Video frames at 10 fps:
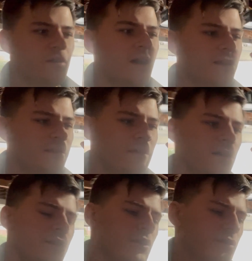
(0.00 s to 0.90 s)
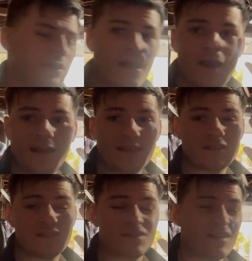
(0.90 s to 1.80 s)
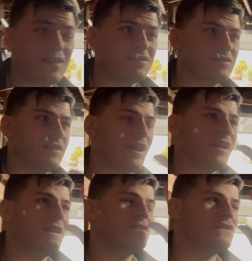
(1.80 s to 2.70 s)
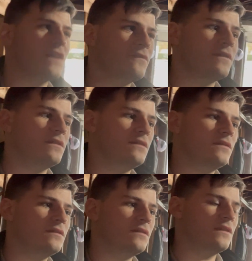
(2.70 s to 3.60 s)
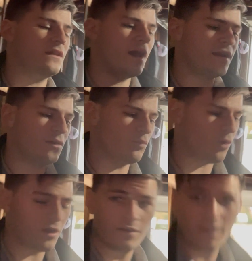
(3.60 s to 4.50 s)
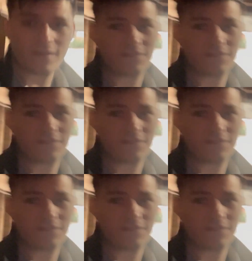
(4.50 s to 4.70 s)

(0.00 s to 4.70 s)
got the you know, the 986, the 987, the 981, and then